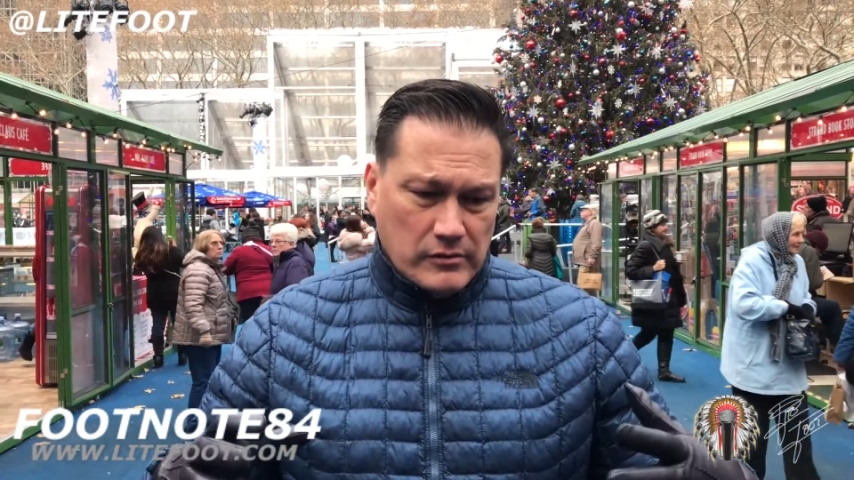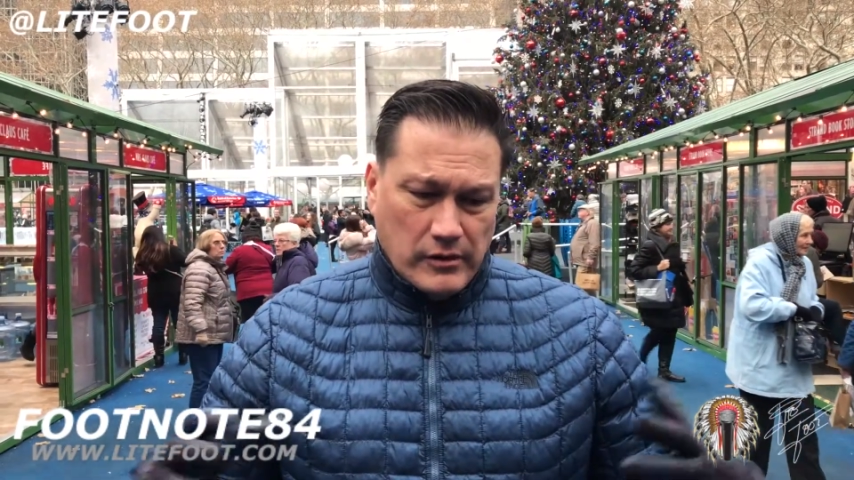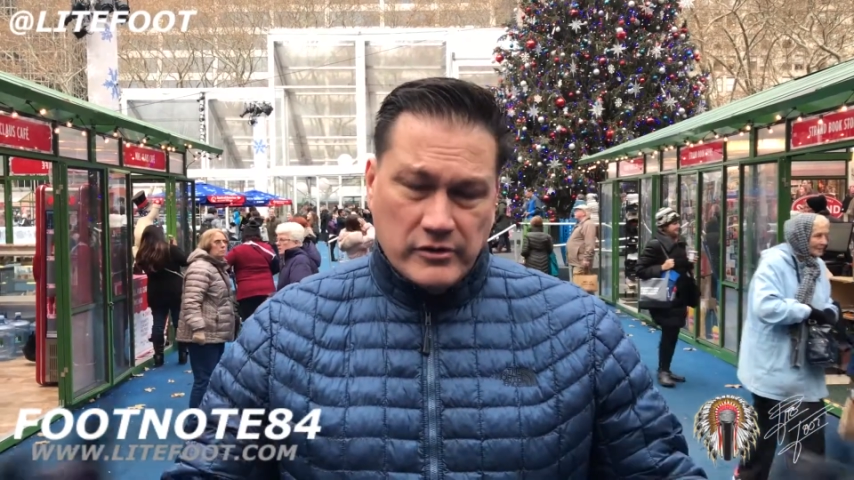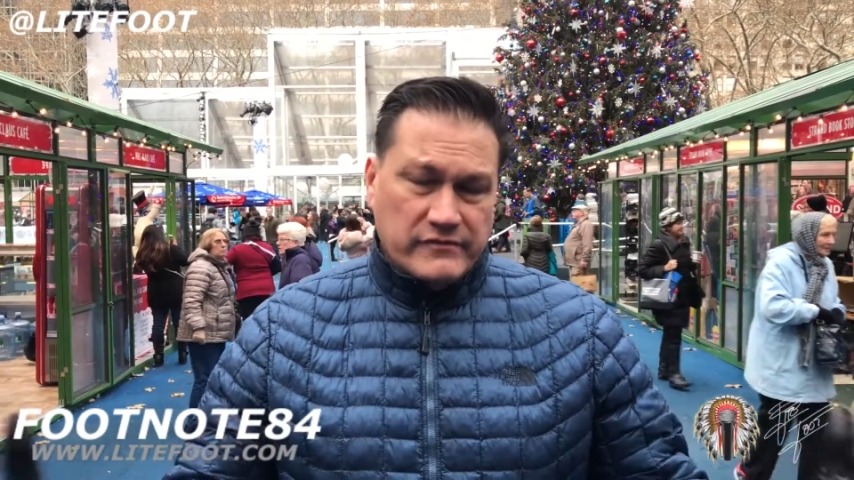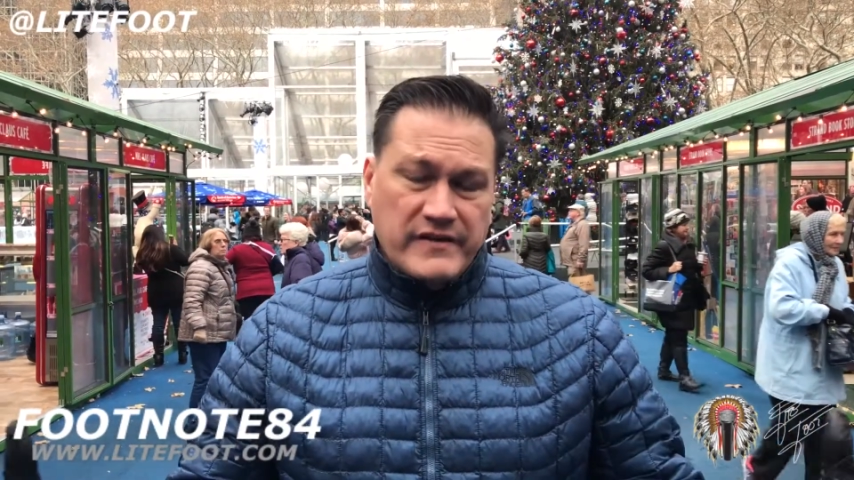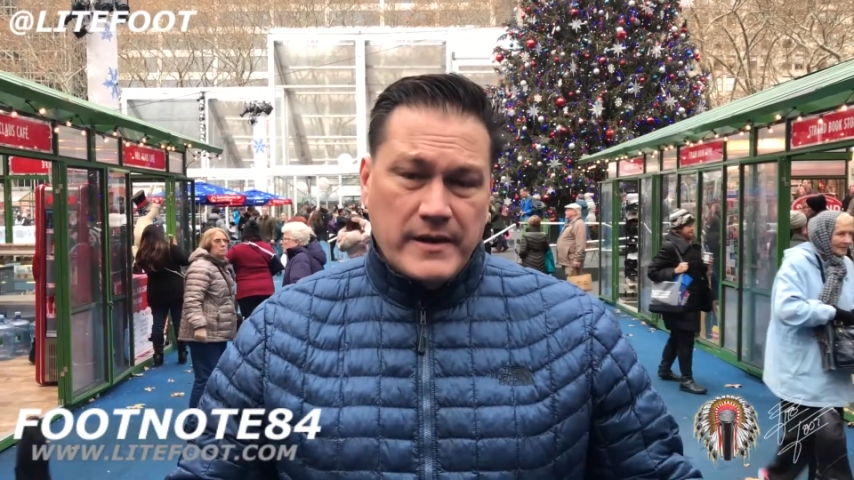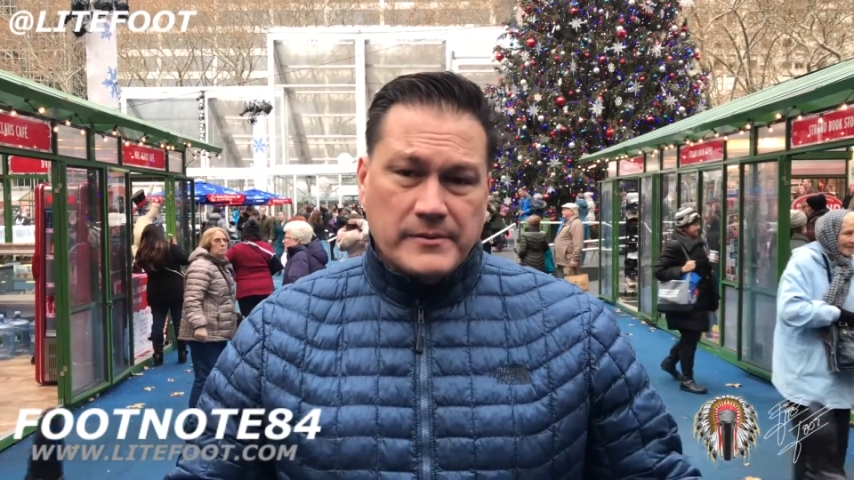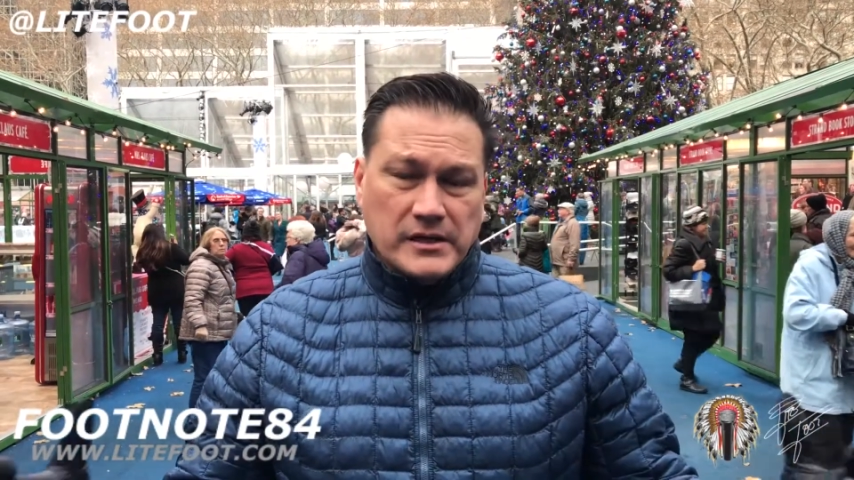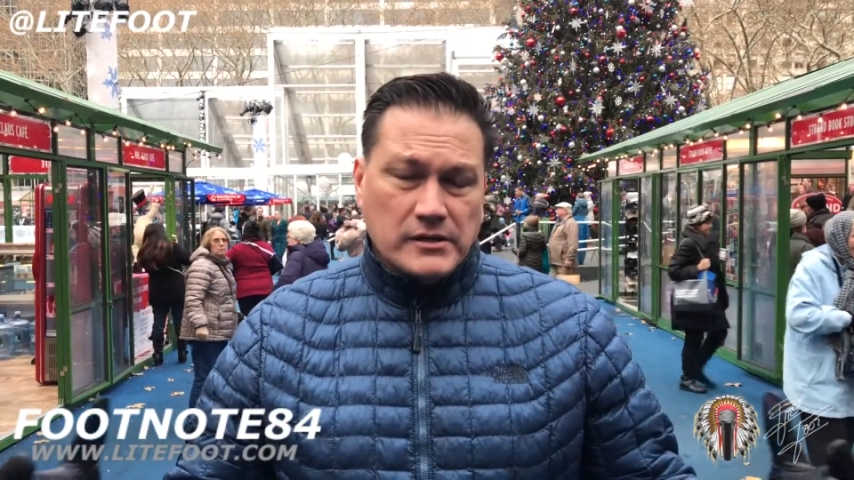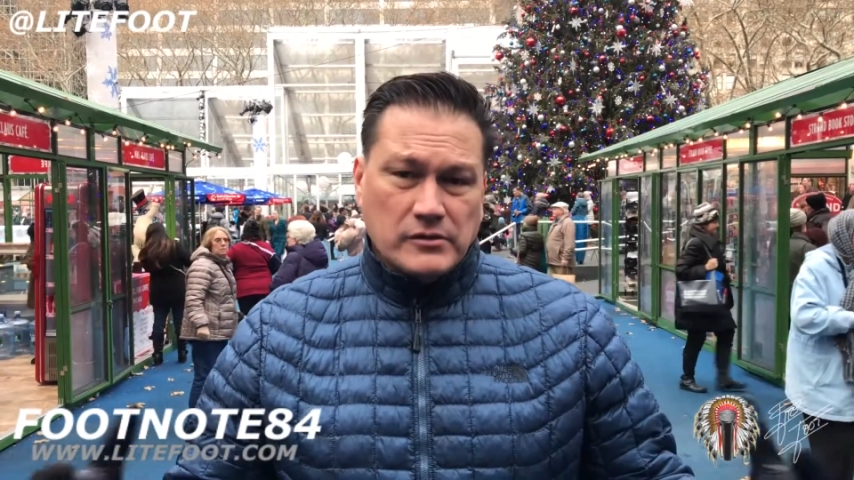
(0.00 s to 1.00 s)
are your
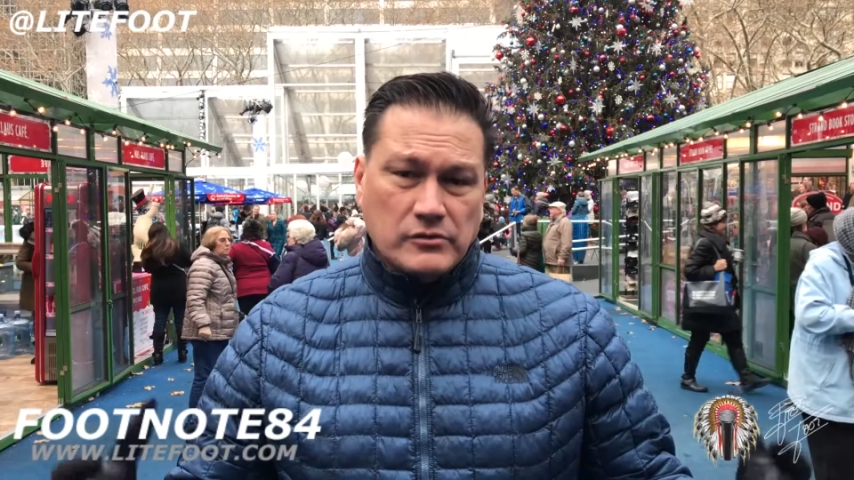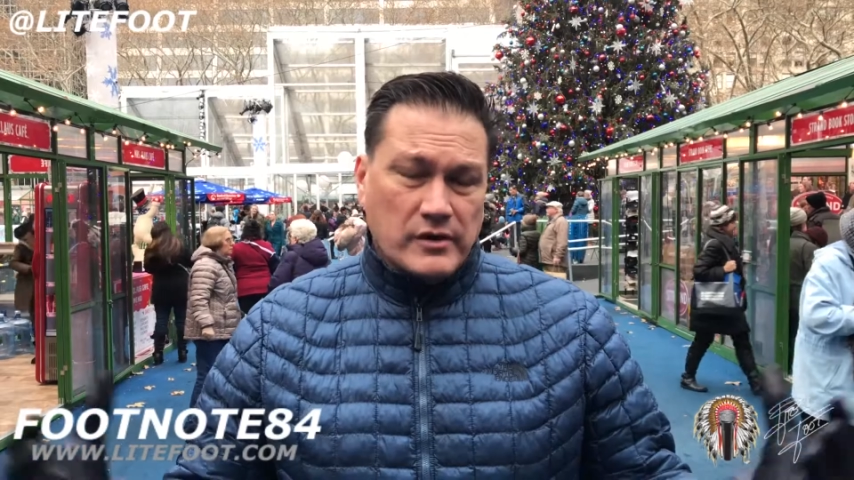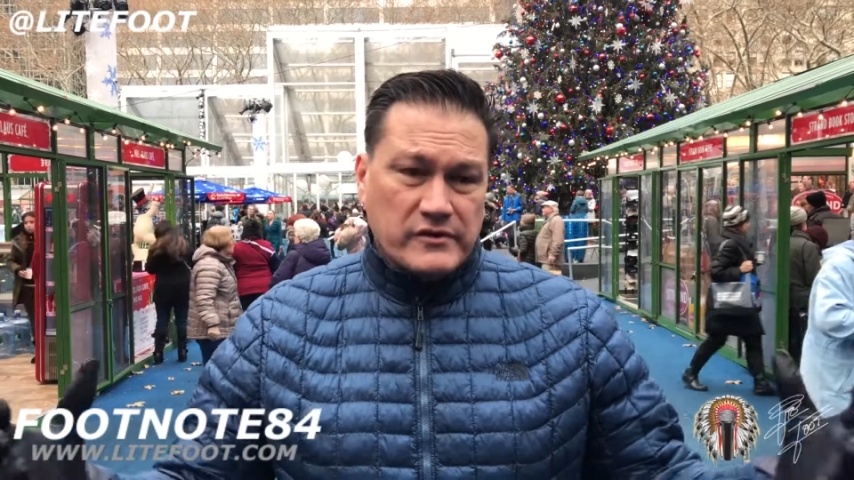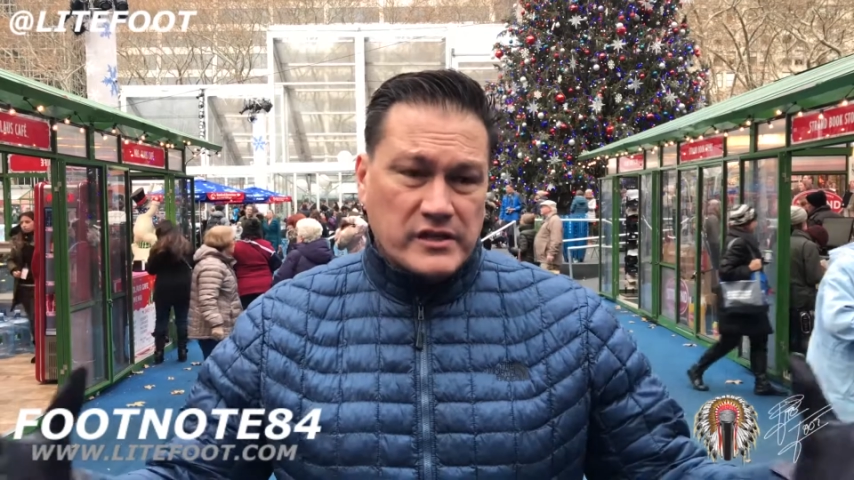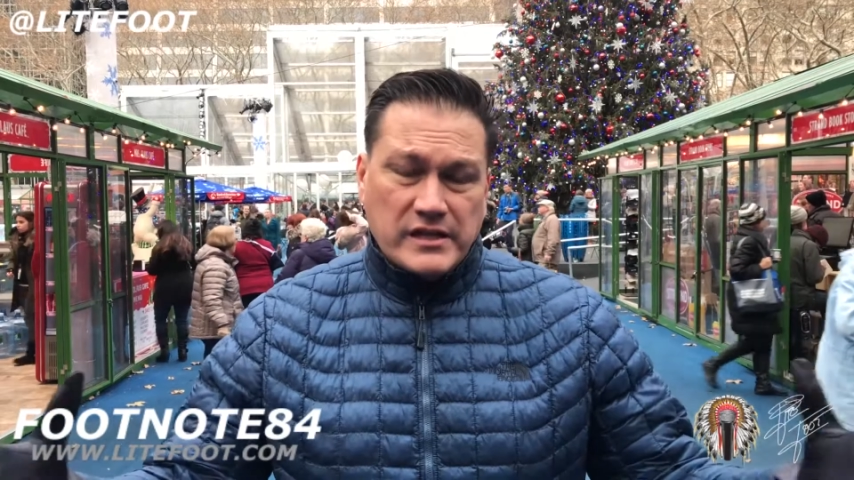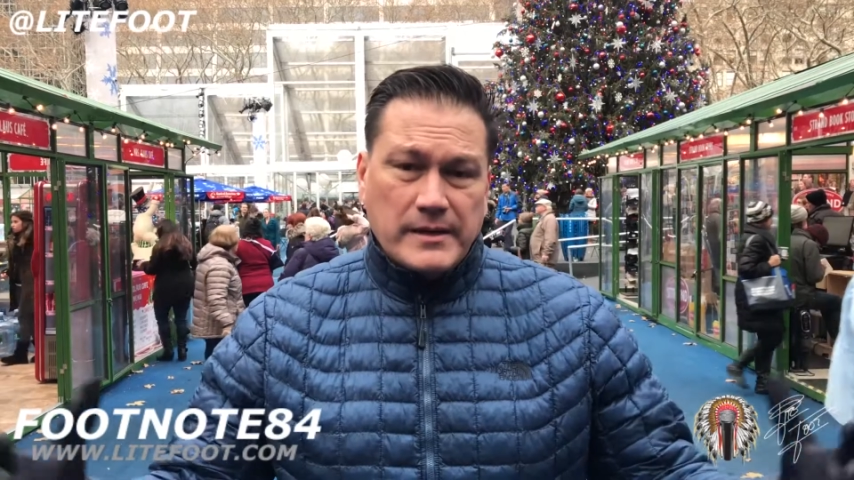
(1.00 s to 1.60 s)
family, whoever that,